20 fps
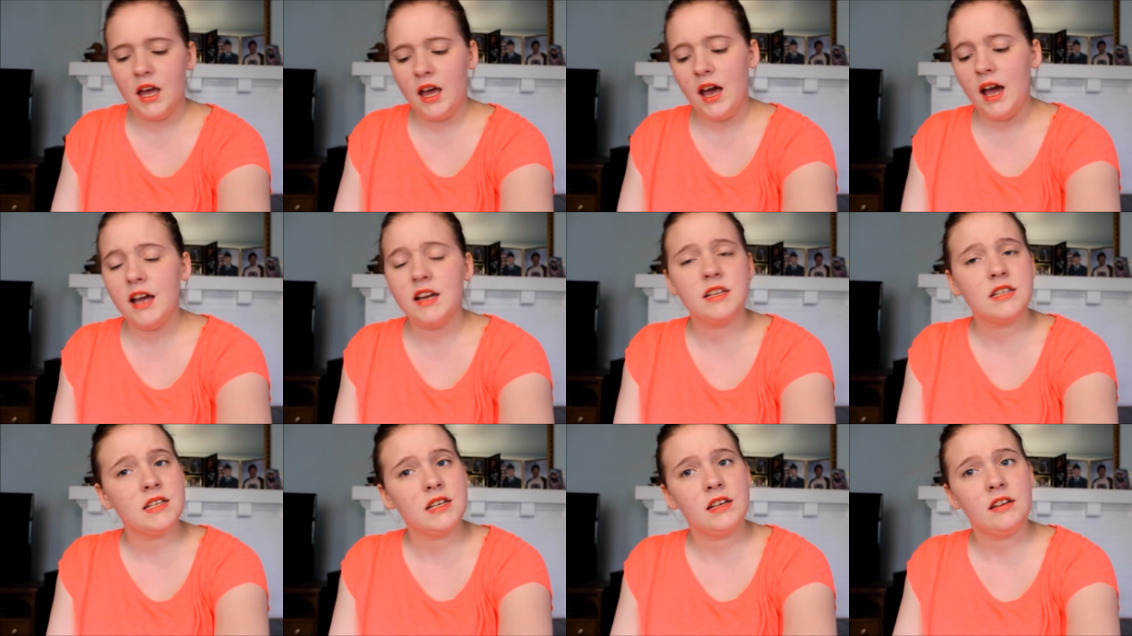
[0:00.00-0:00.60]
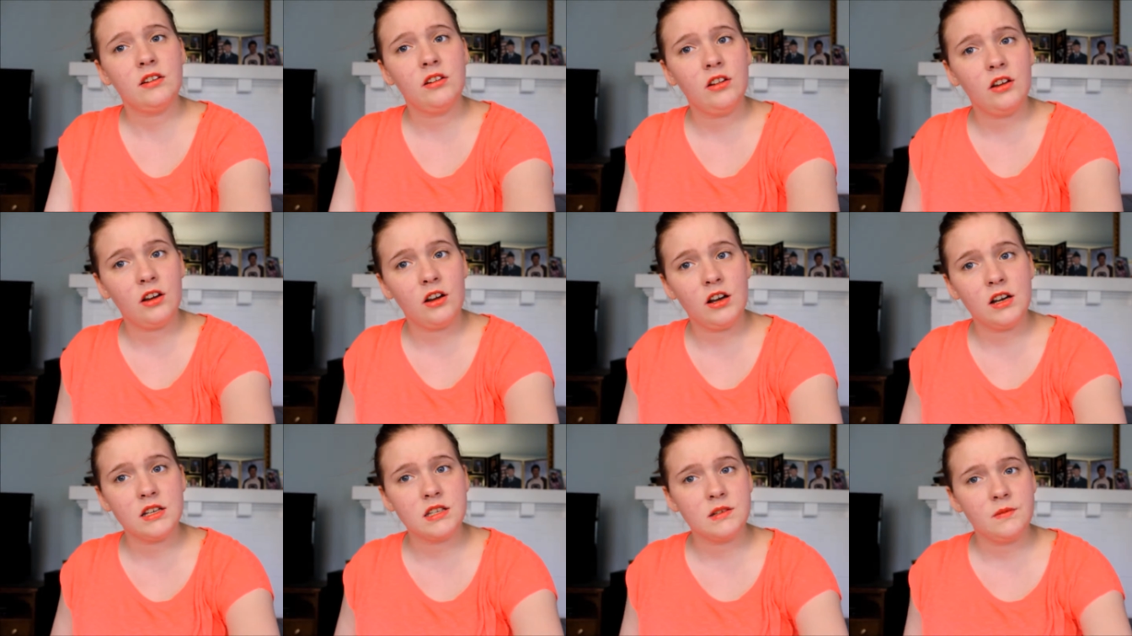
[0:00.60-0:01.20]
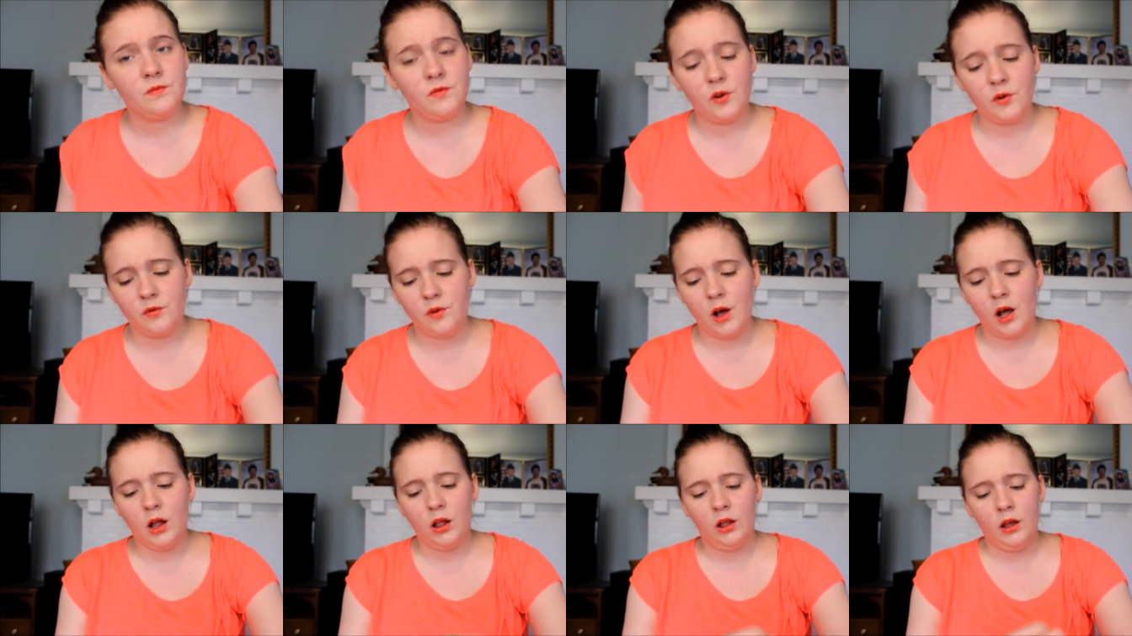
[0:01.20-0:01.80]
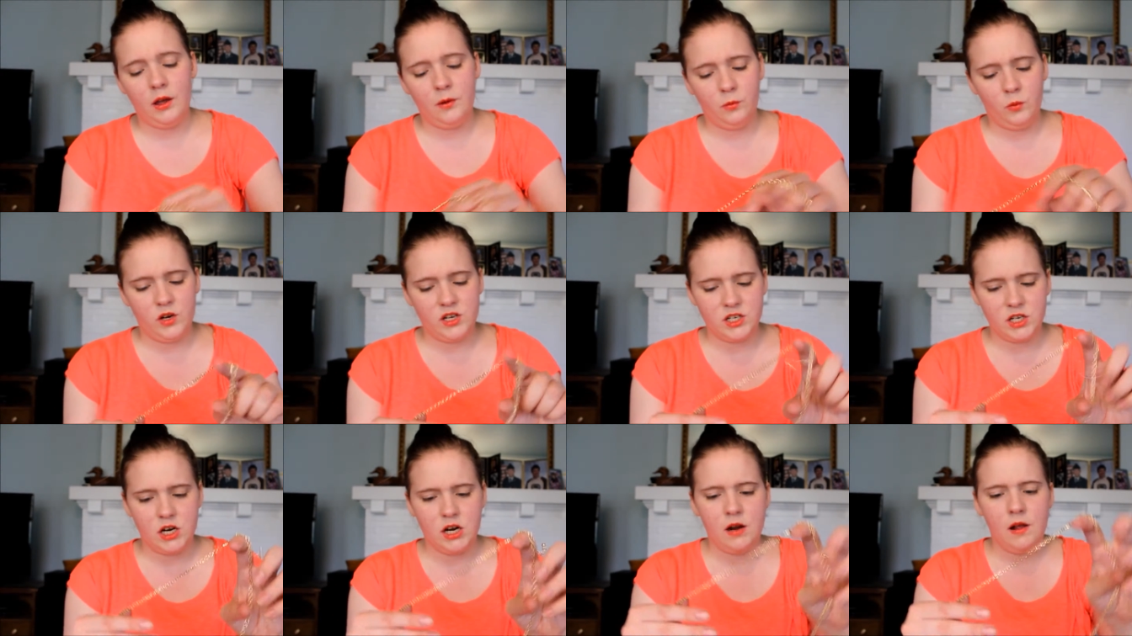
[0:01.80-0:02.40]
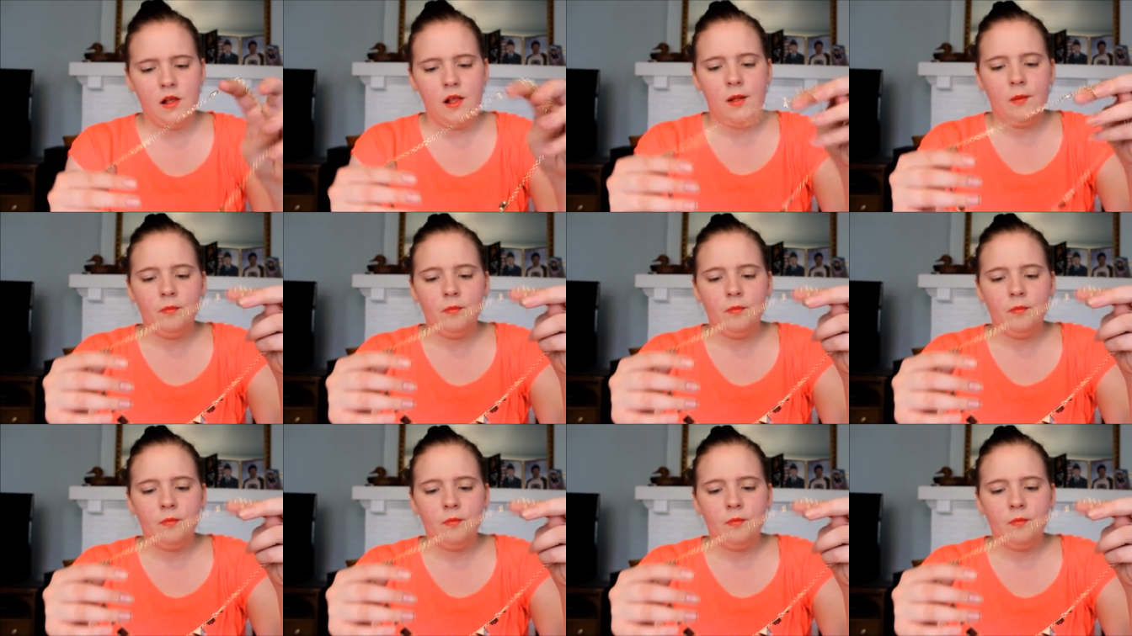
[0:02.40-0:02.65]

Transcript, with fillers: I just think it'll look awesome for fall and winter.